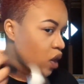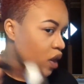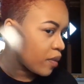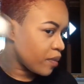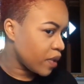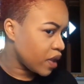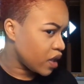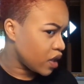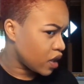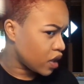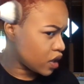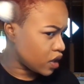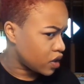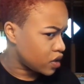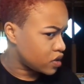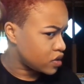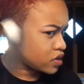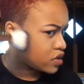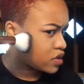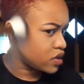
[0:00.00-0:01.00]

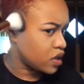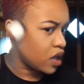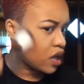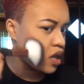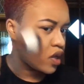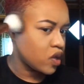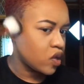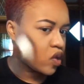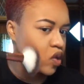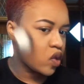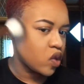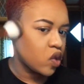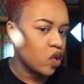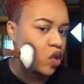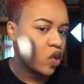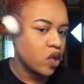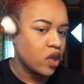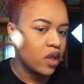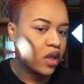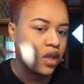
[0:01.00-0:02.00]
because that
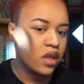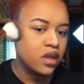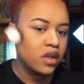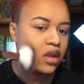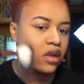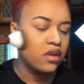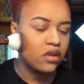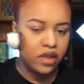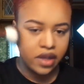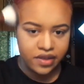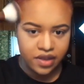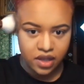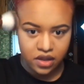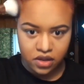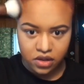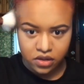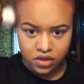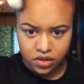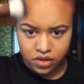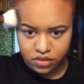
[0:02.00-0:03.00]
I don't like that
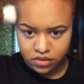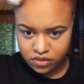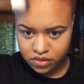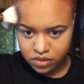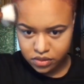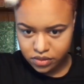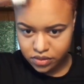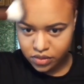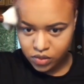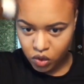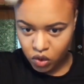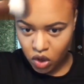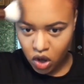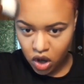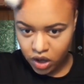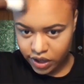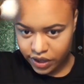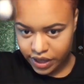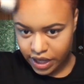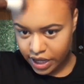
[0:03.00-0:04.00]
look. Y'all
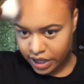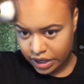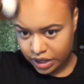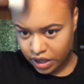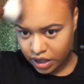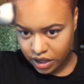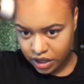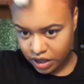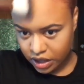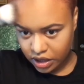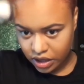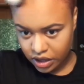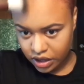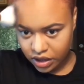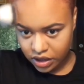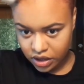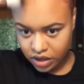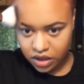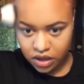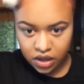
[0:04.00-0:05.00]
can like it. I
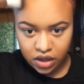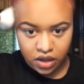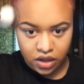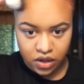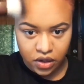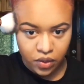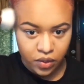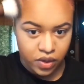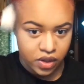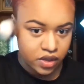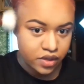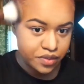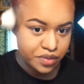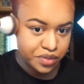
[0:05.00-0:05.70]
ain't doing it.